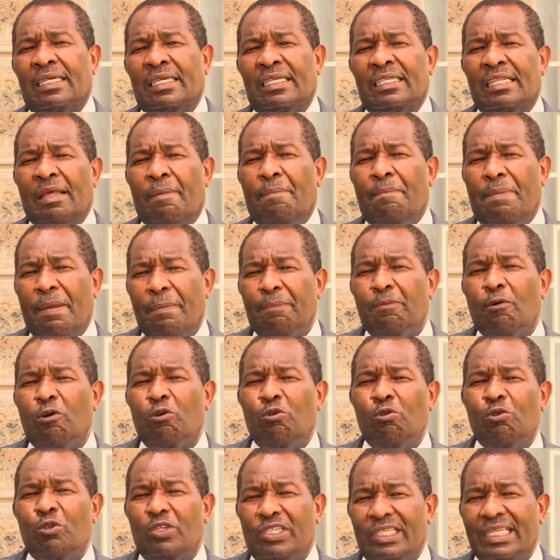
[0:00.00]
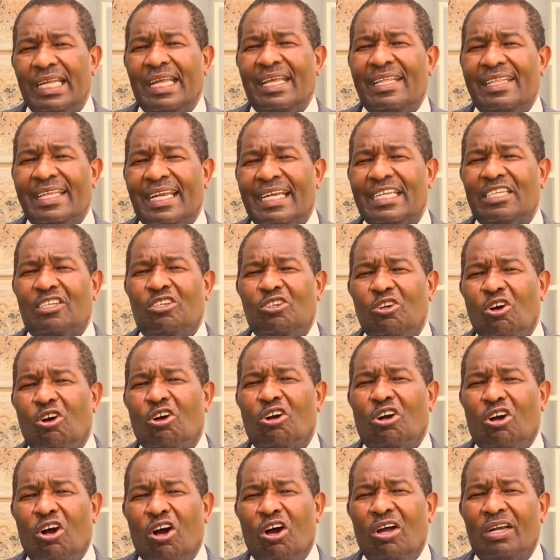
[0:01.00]
The people who say there is no
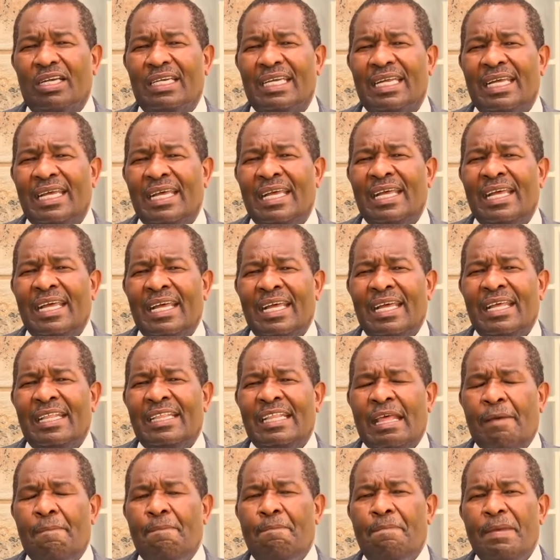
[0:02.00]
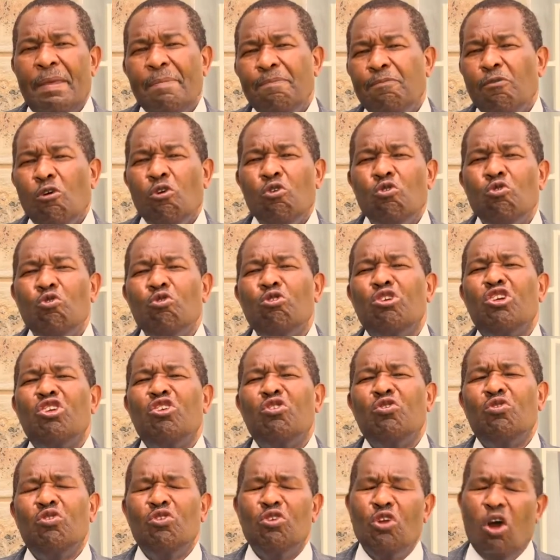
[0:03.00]
God. The people who
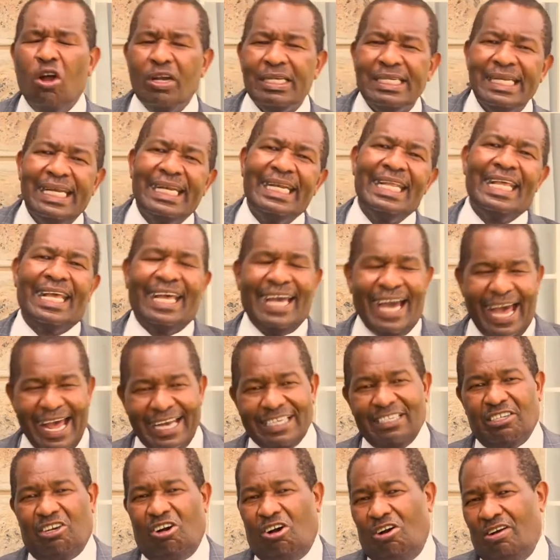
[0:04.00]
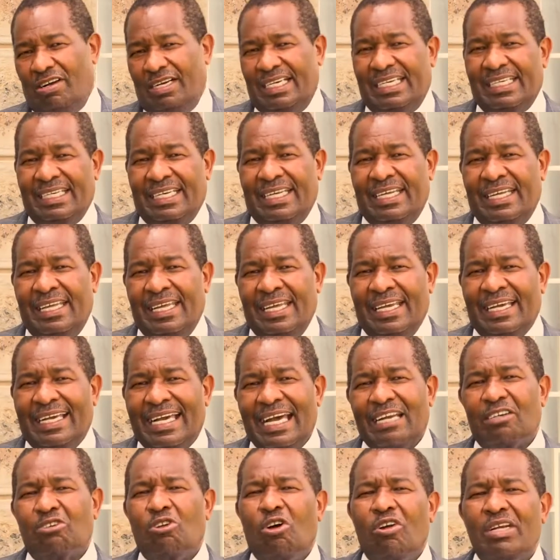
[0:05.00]
do not regard God
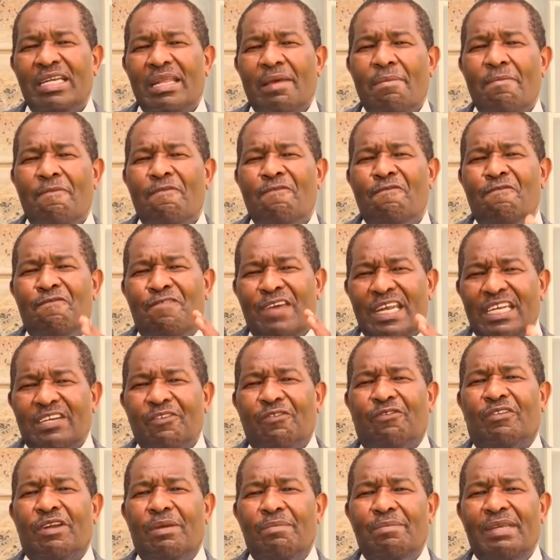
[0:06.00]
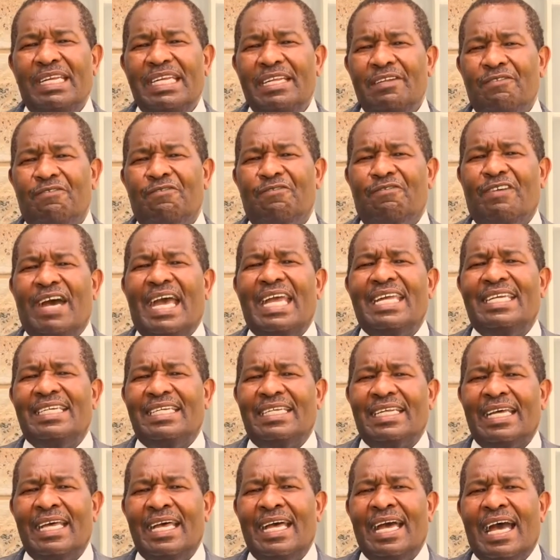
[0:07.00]
can only faithfully be
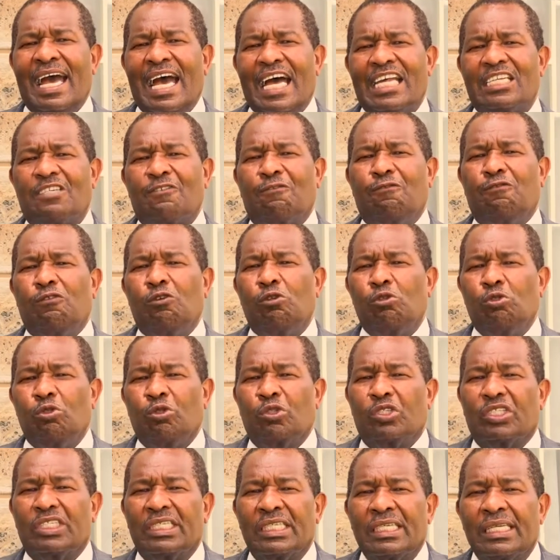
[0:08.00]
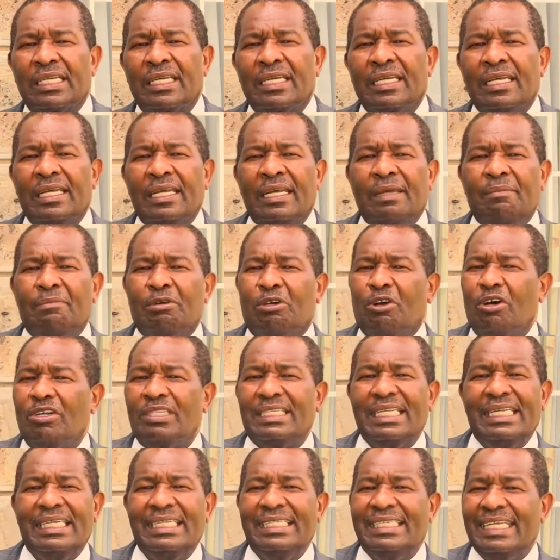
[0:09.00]
defined as fools.
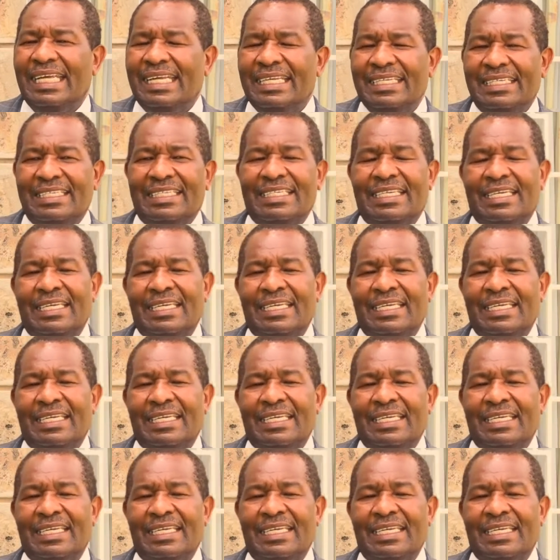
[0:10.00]
Because indeed,